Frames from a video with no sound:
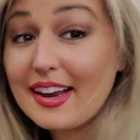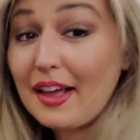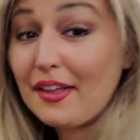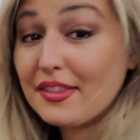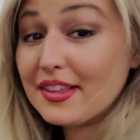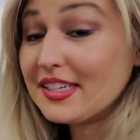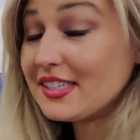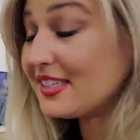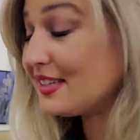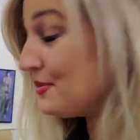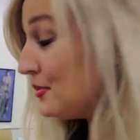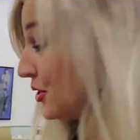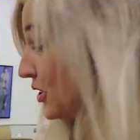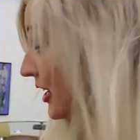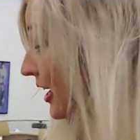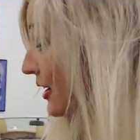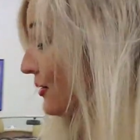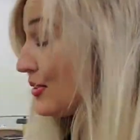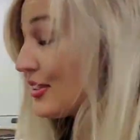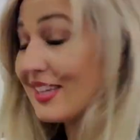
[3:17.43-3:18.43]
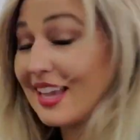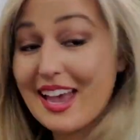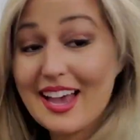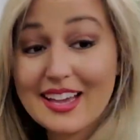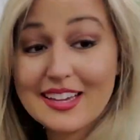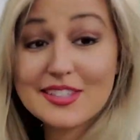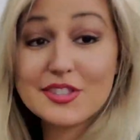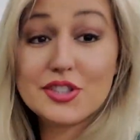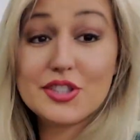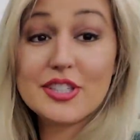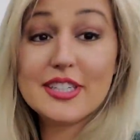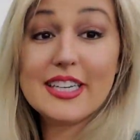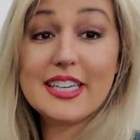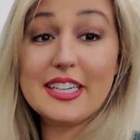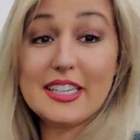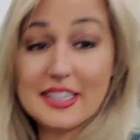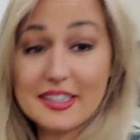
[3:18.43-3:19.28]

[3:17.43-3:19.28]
Now this MGA was actually